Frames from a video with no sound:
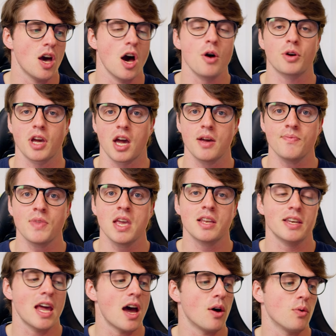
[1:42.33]
Okay,
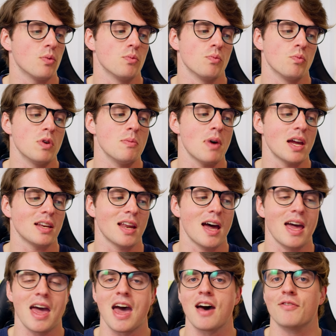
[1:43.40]
now we might
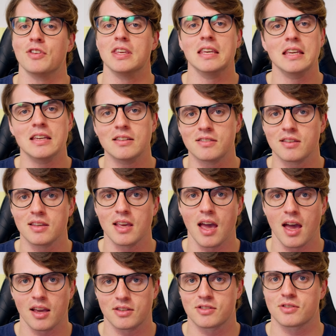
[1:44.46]
not have e to the
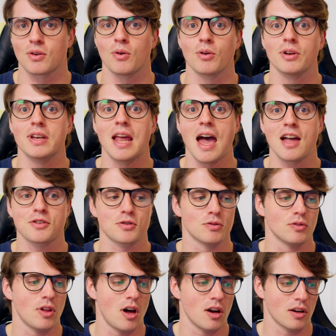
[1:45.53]
x or
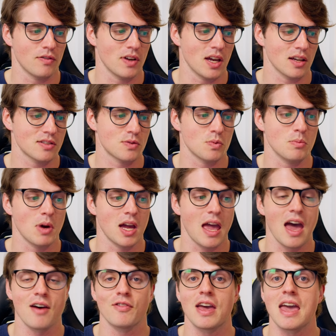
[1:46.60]
natural log of x. We might
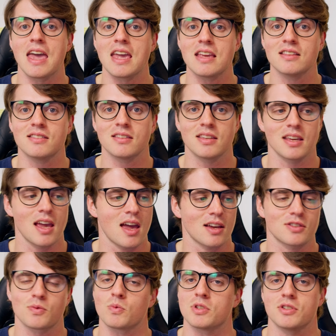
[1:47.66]
have a to the
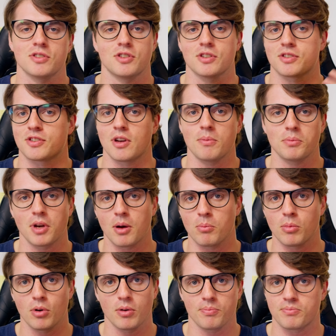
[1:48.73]
x, which is just some
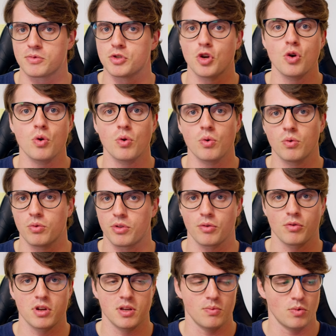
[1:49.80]
number, 2,
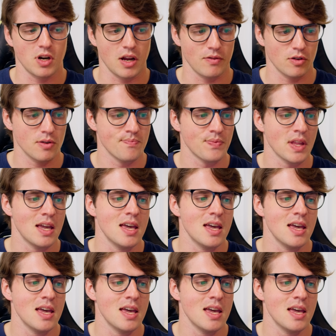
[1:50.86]
3, whatever.